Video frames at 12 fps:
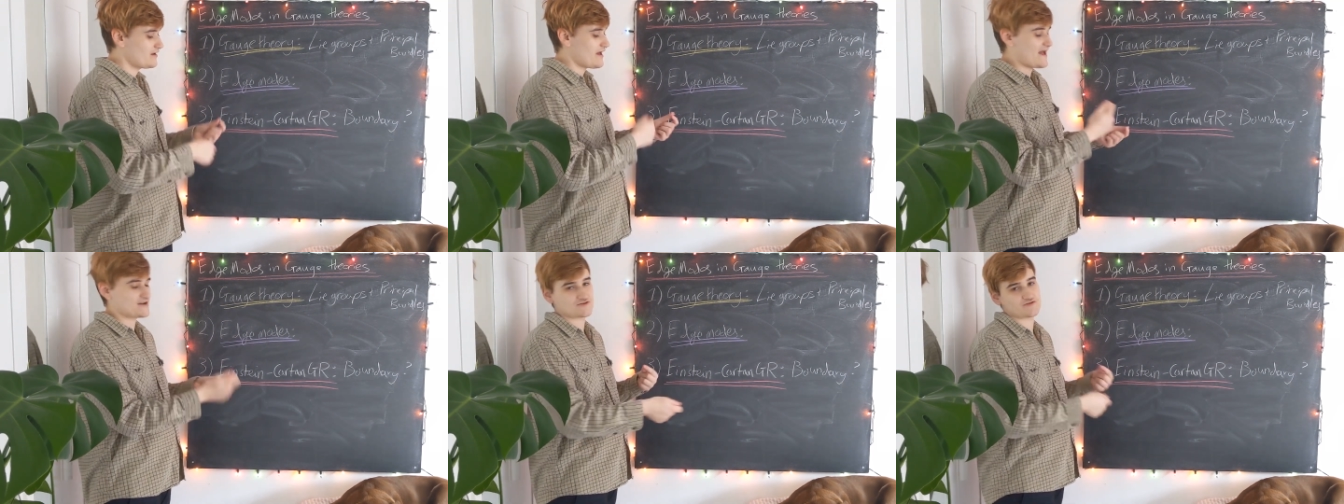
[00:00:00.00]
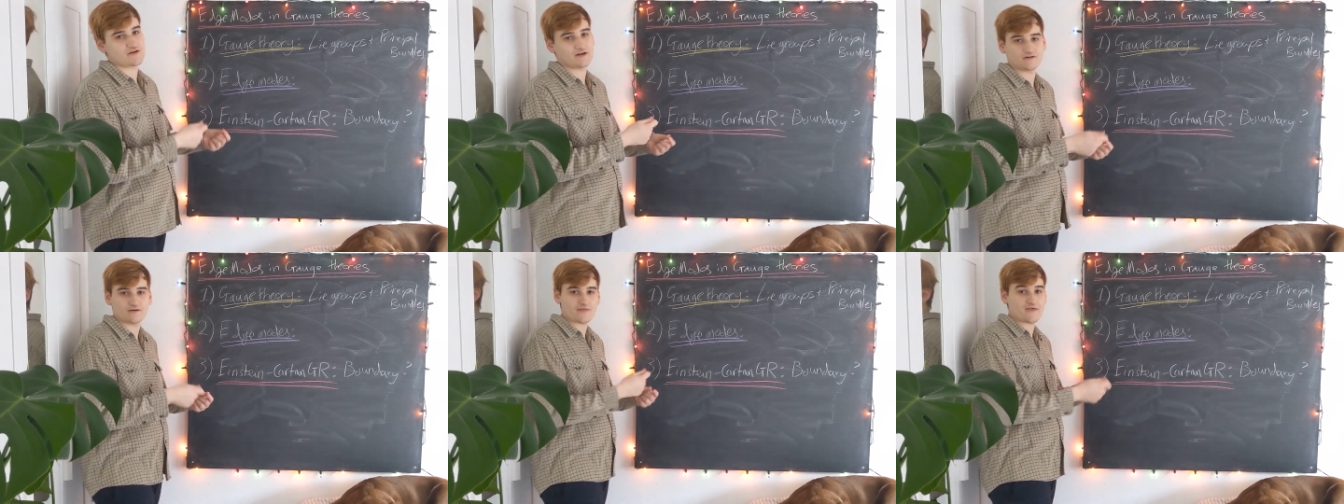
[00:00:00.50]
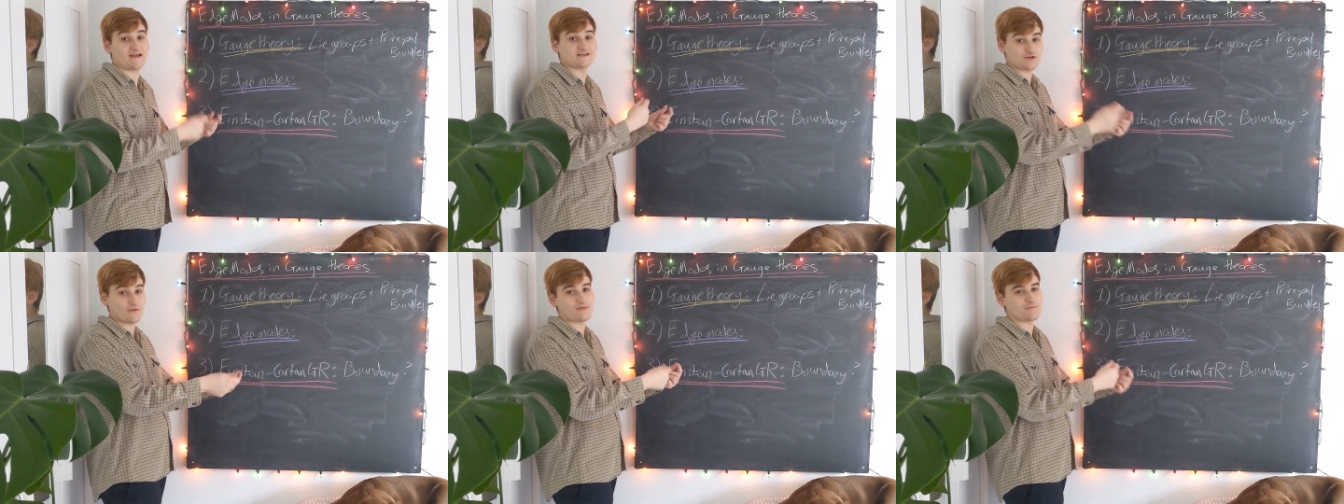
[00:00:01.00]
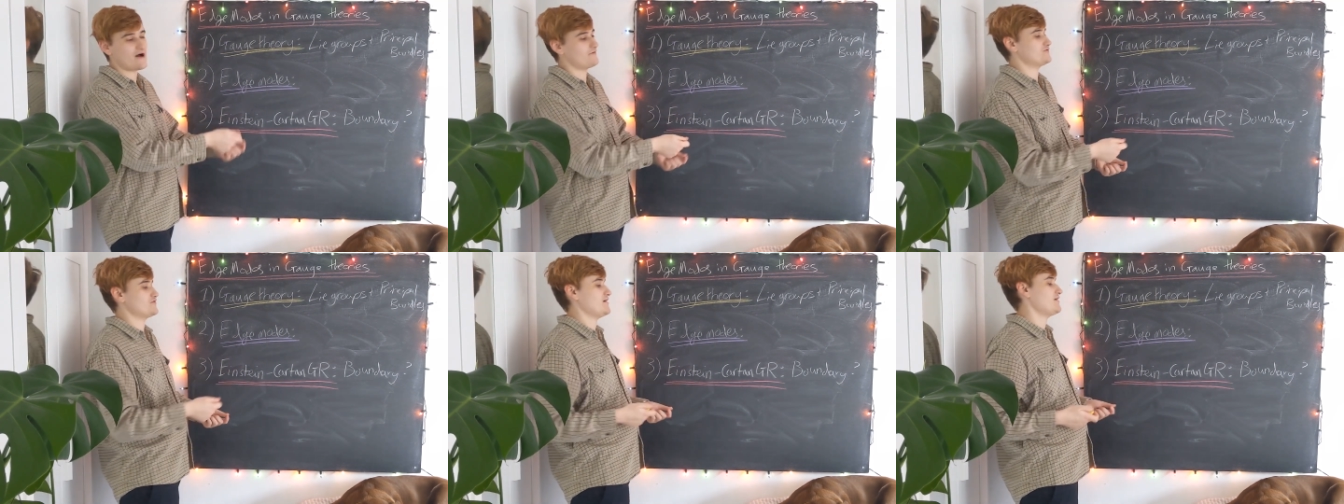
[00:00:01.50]
extra things on the
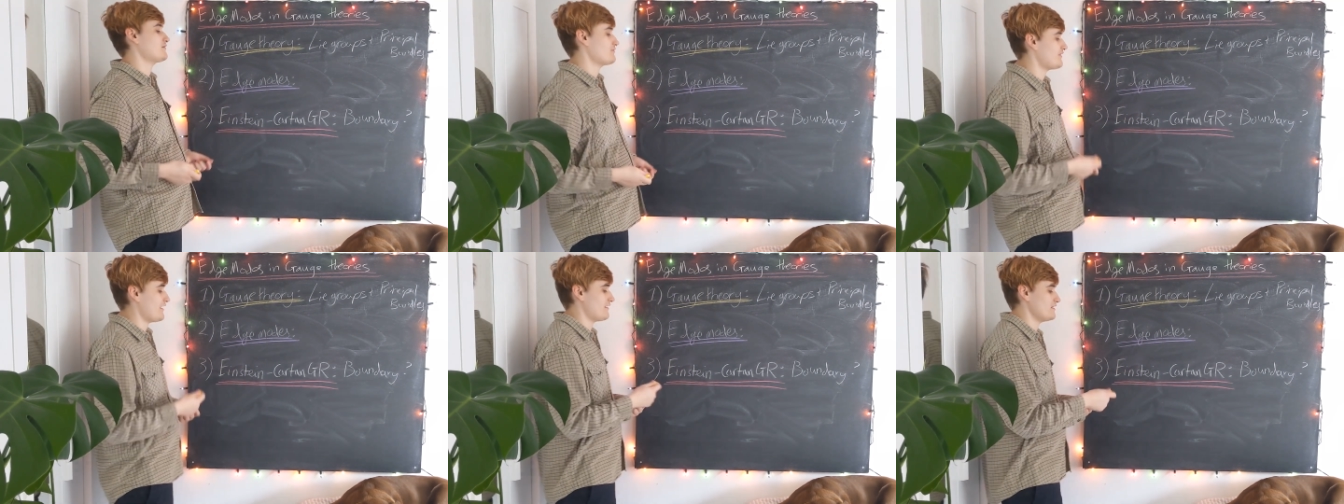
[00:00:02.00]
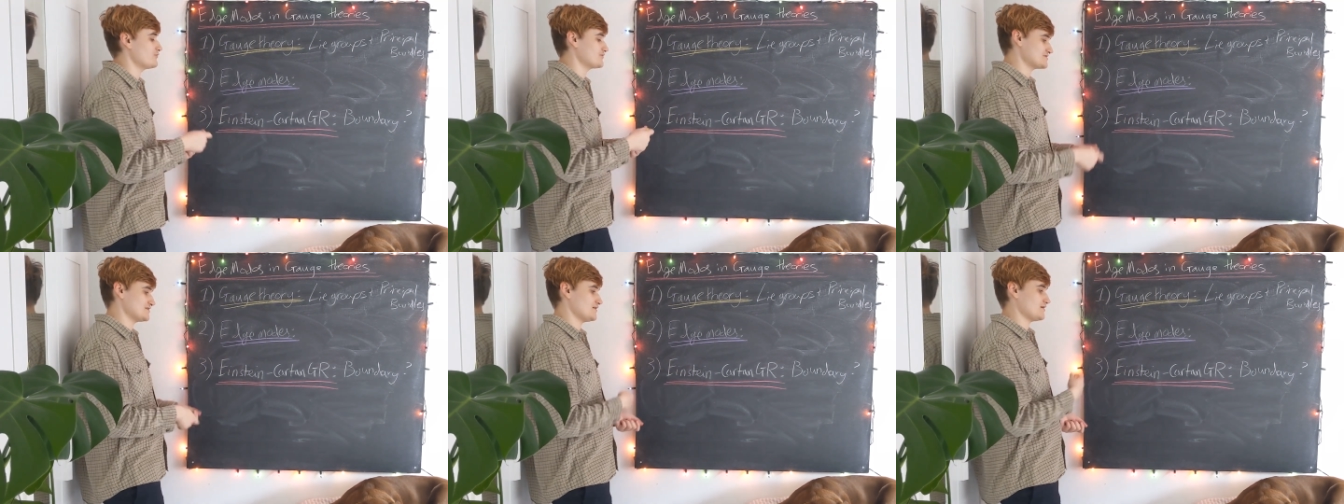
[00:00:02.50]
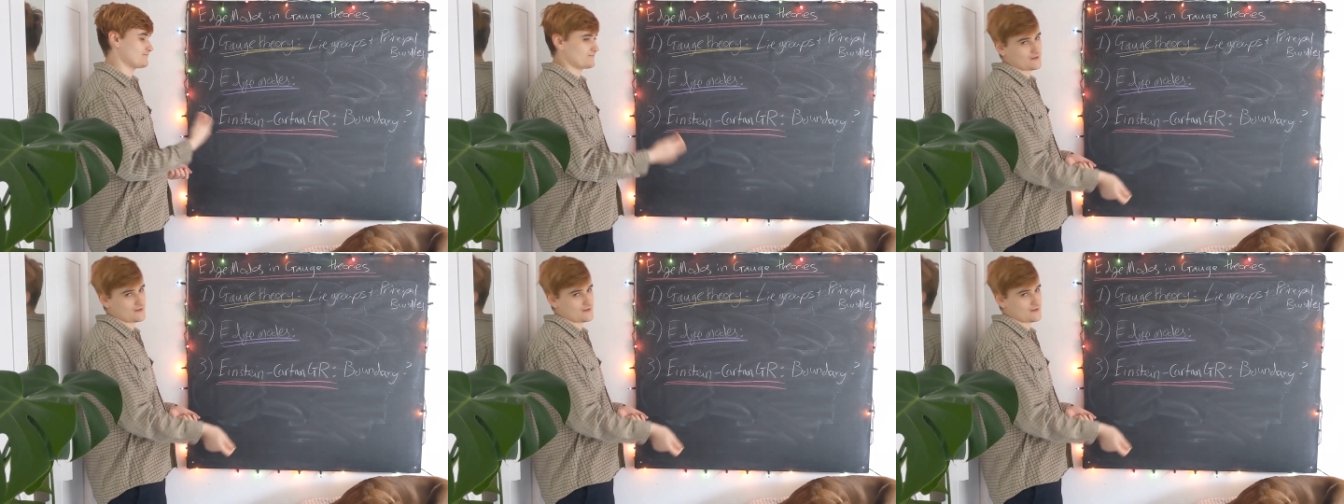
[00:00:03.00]
boundary, they're able to